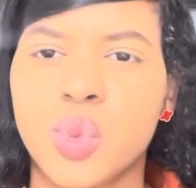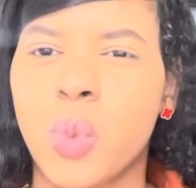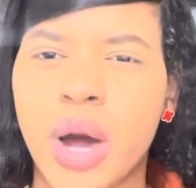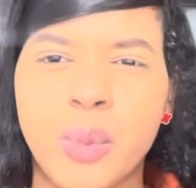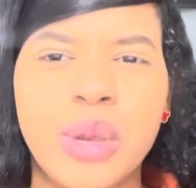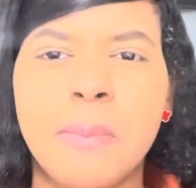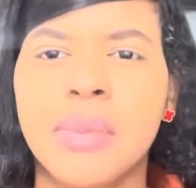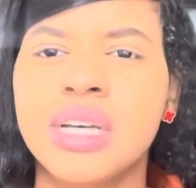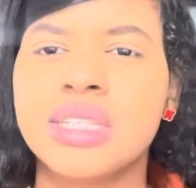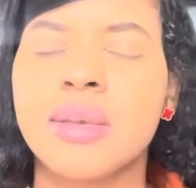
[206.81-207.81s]
why we
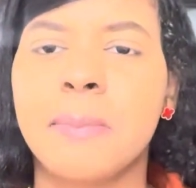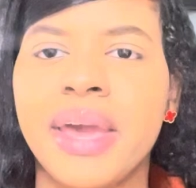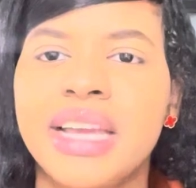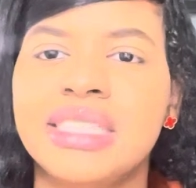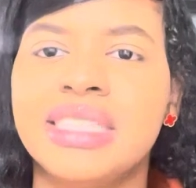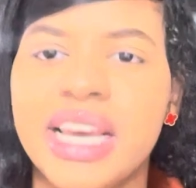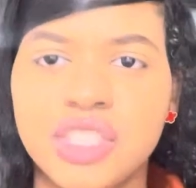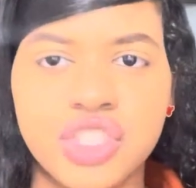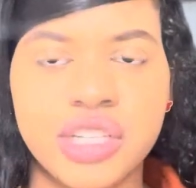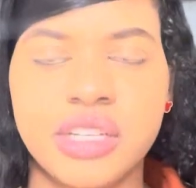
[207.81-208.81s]
must pay
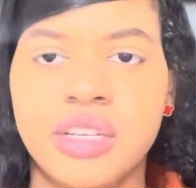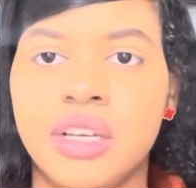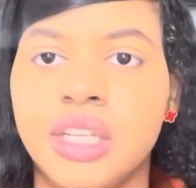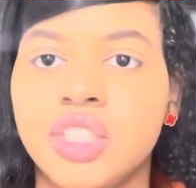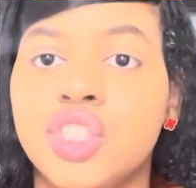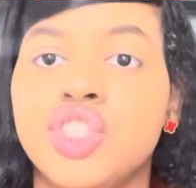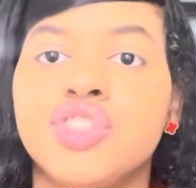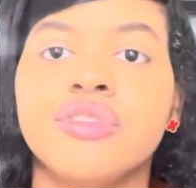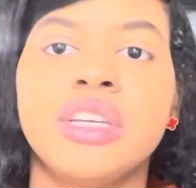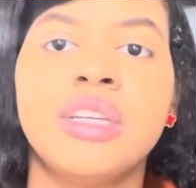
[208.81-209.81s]
attention to
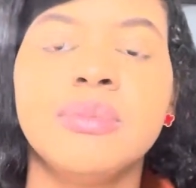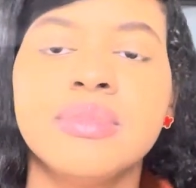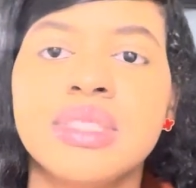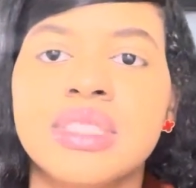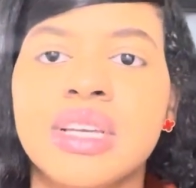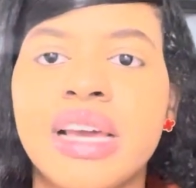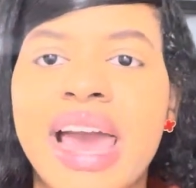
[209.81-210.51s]
dreams